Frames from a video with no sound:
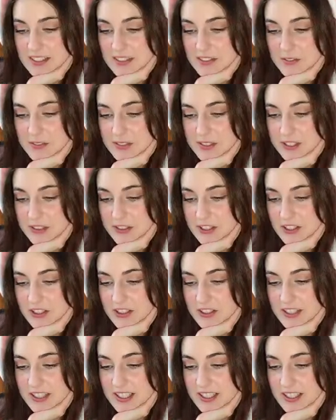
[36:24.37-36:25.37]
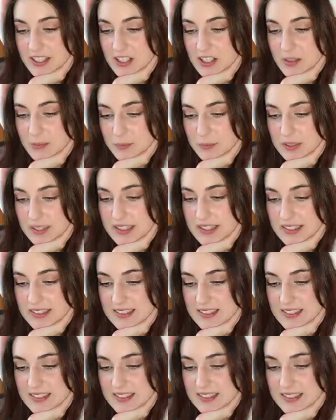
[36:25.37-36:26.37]
inferiority
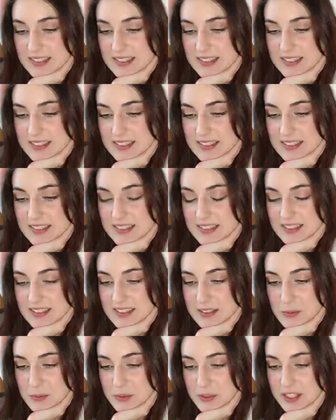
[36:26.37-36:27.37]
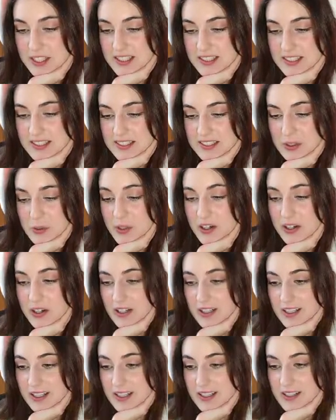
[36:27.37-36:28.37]
complex and working so
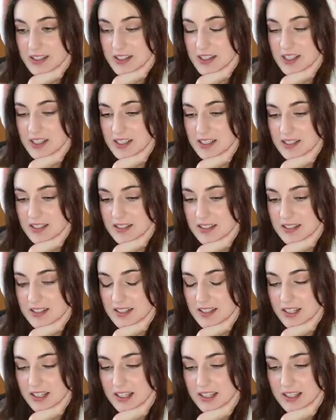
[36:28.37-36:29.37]
hard at it she's